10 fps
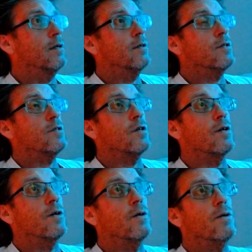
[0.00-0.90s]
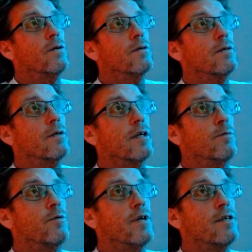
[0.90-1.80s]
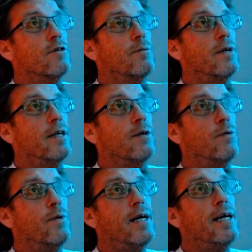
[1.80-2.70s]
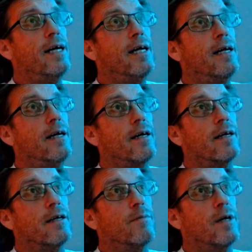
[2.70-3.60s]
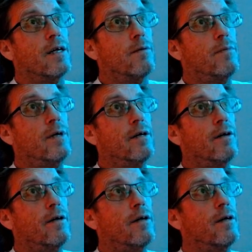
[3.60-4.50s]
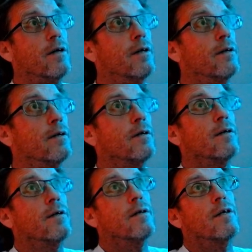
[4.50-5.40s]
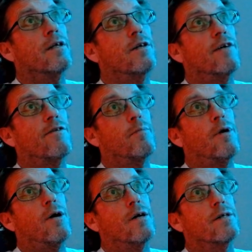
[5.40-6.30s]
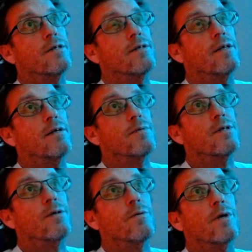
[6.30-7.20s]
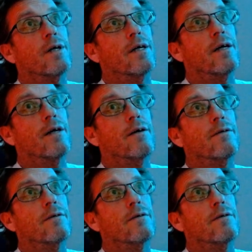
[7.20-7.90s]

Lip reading: So I can move that terminal out of the way. I can make it bigger. I do have a pause that I'm still working out.